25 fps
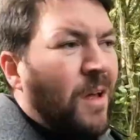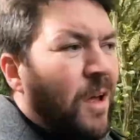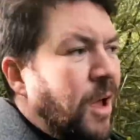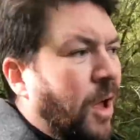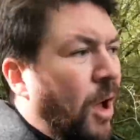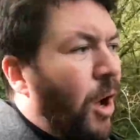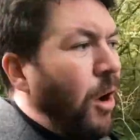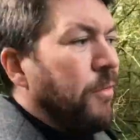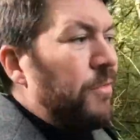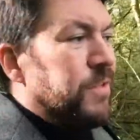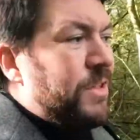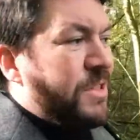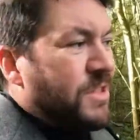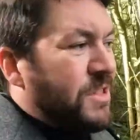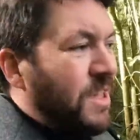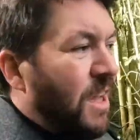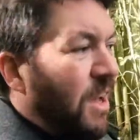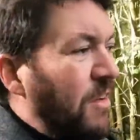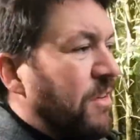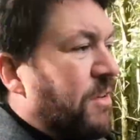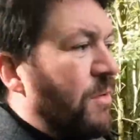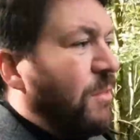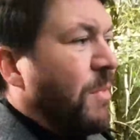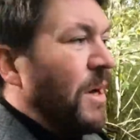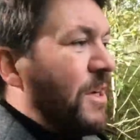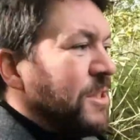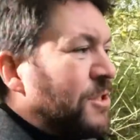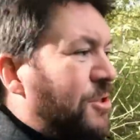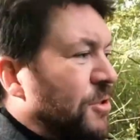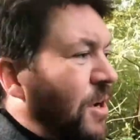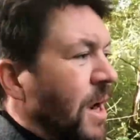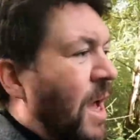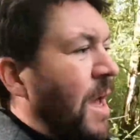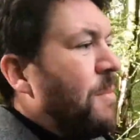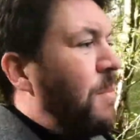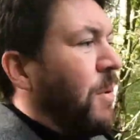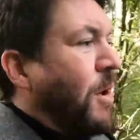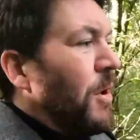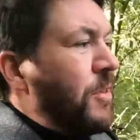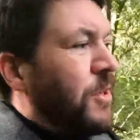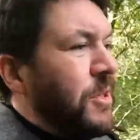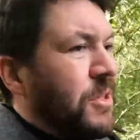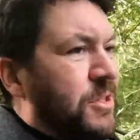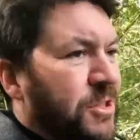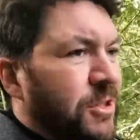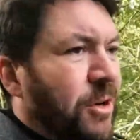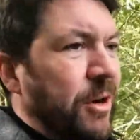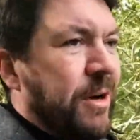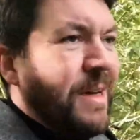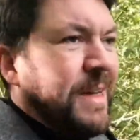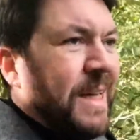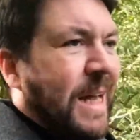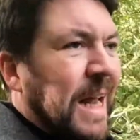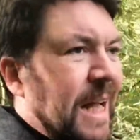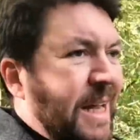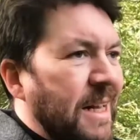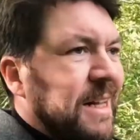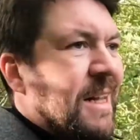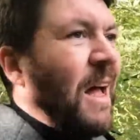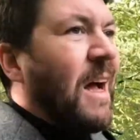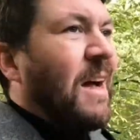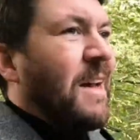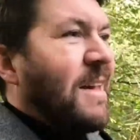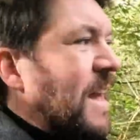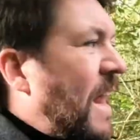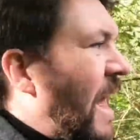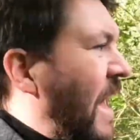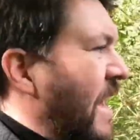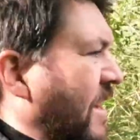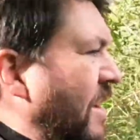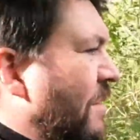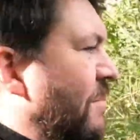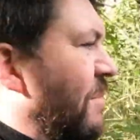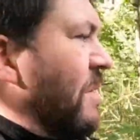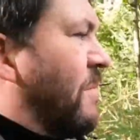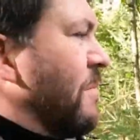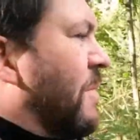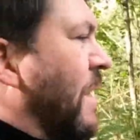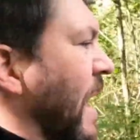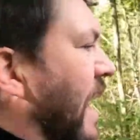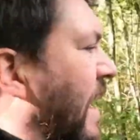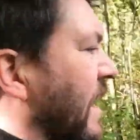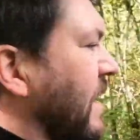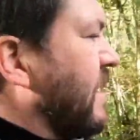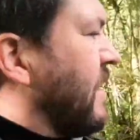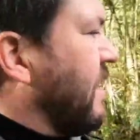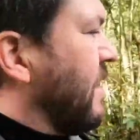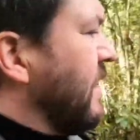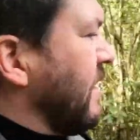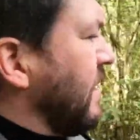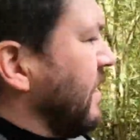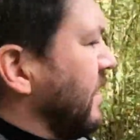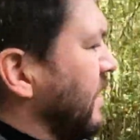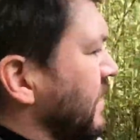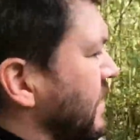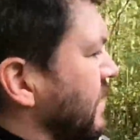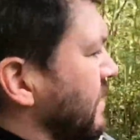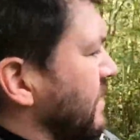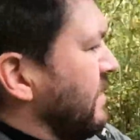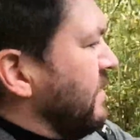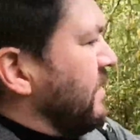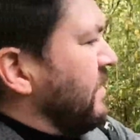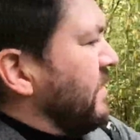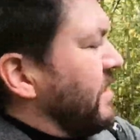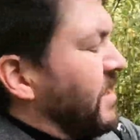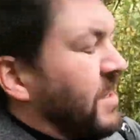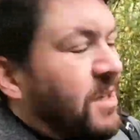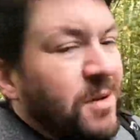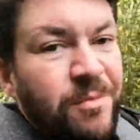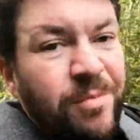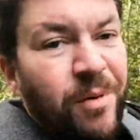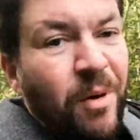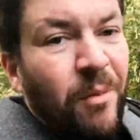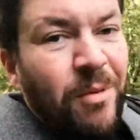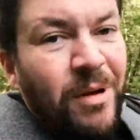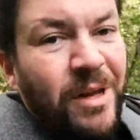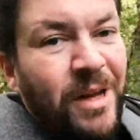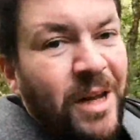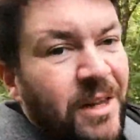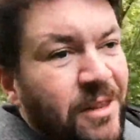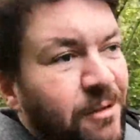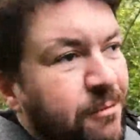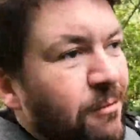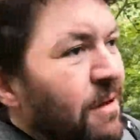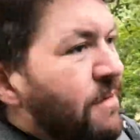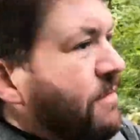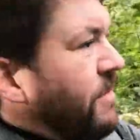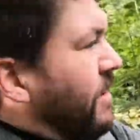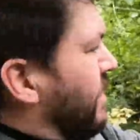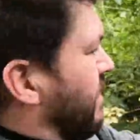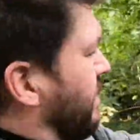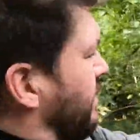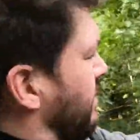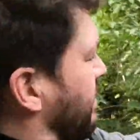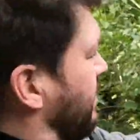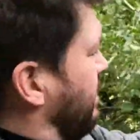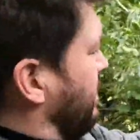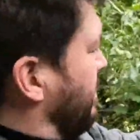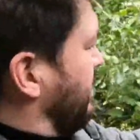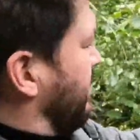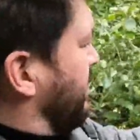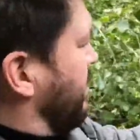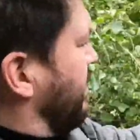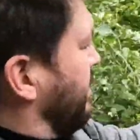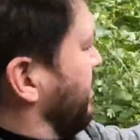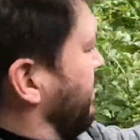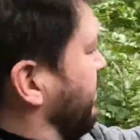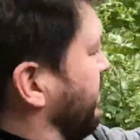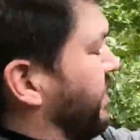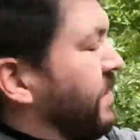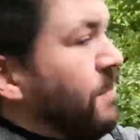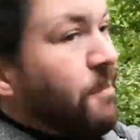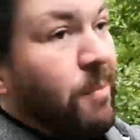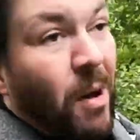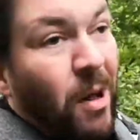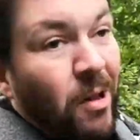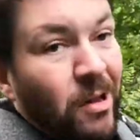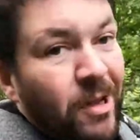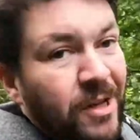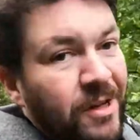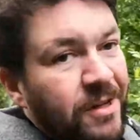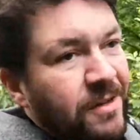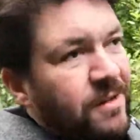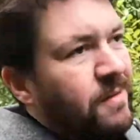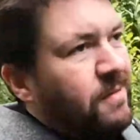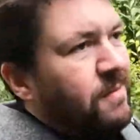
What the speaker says: Over the sound of my tripod that's going clack clack clack on my back, you can probably hear the river, the Bollin,